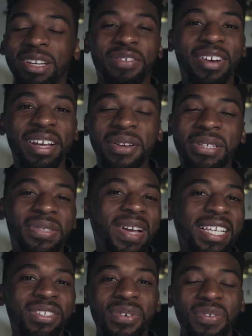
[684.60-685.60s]
the Crane also
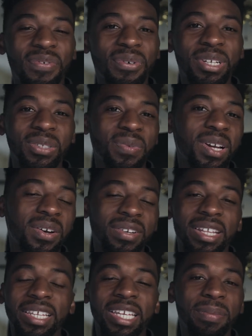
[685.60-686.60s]
has going for it as well, and
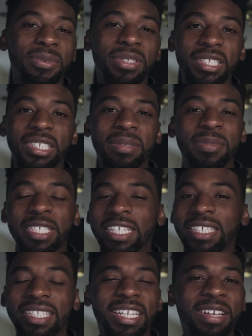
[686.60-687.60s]
other gimbal systems,
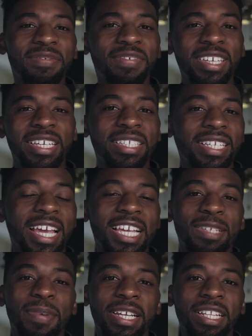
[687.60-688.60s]
is the convenience
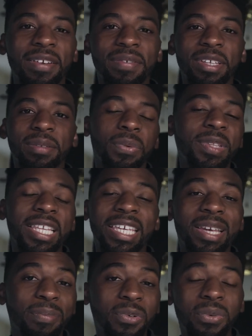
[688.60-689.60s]
aspect of it. So with the
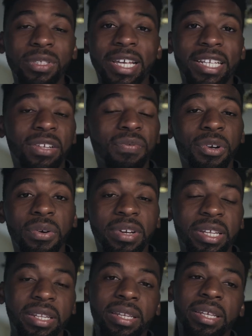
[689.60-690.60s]
gimbals like the
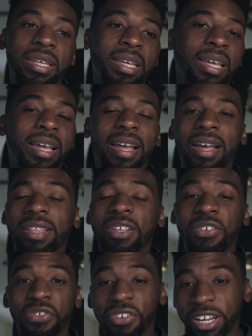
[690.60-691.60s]
Ronin and the
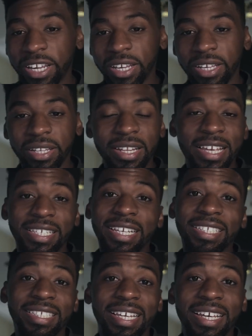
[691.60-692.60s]
Crane, as I
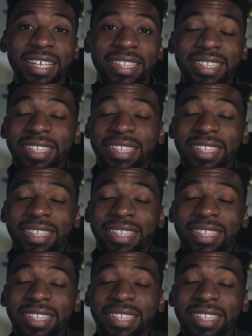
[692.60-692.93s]
said,